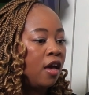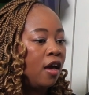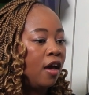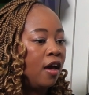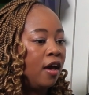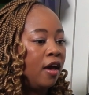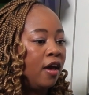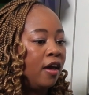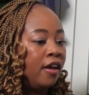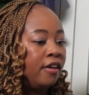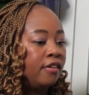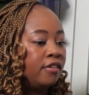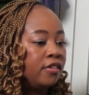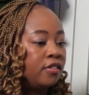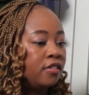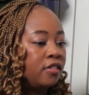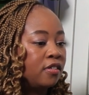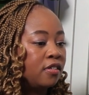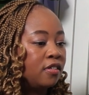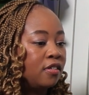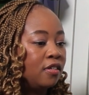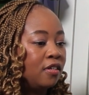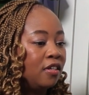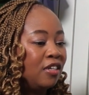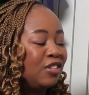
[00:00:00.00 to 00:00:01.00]
And
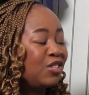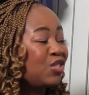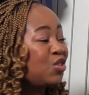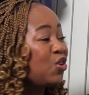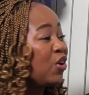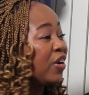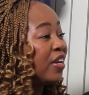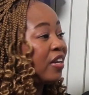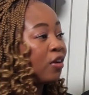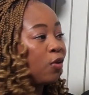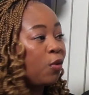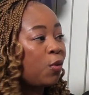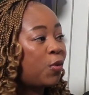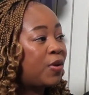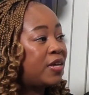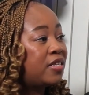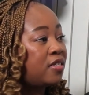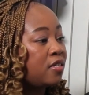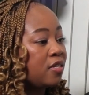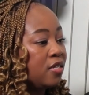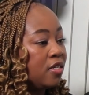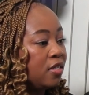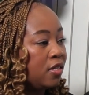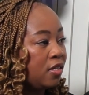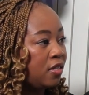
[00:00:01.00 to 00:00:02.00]
it's not
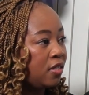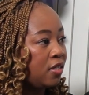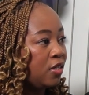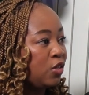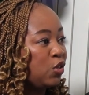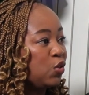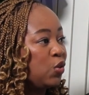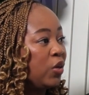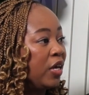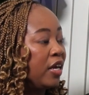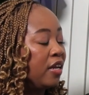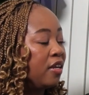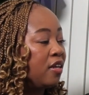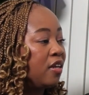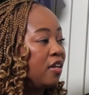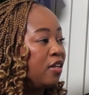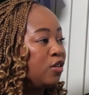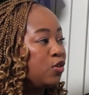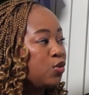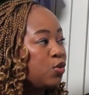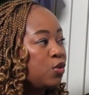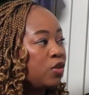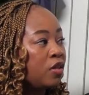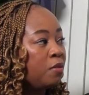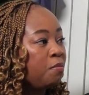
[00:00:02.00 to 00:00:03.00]
always easy to get
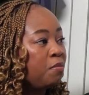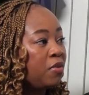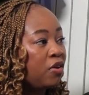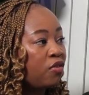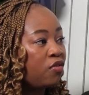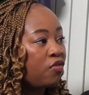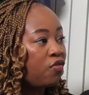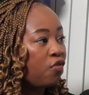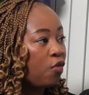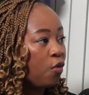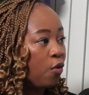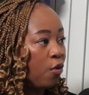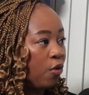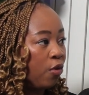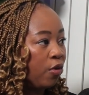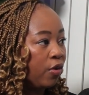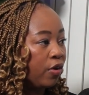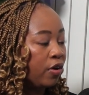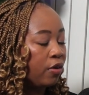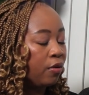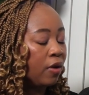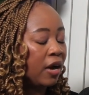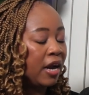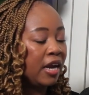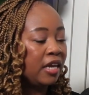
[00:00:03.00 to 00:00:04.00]
into the big four,
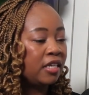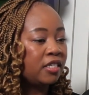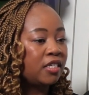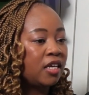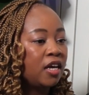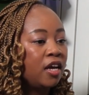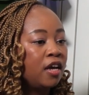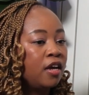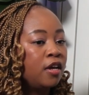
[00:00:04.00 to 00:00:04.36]
right?